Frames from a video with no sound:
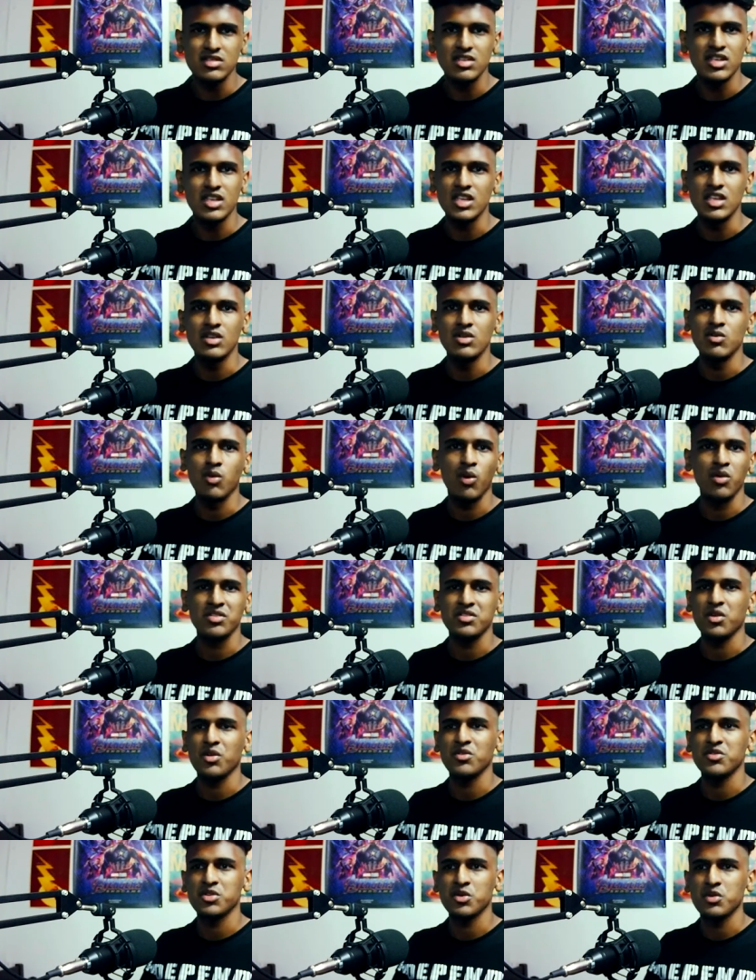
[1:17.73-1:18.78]
he was
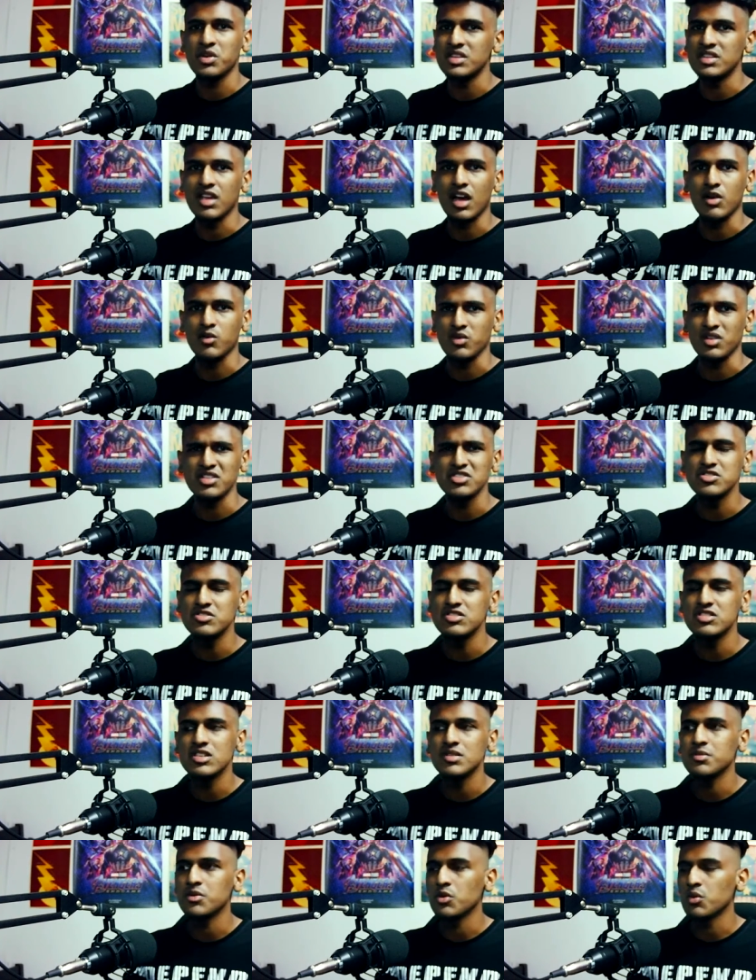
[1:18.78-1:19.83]
also in that
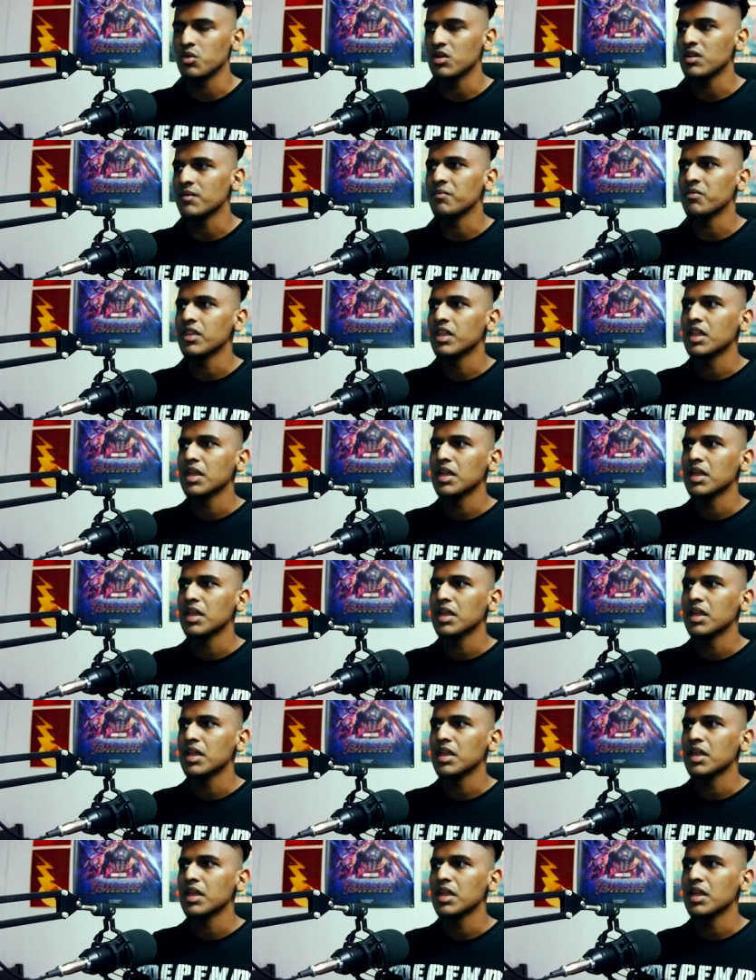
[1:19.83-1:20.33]
relationship or what.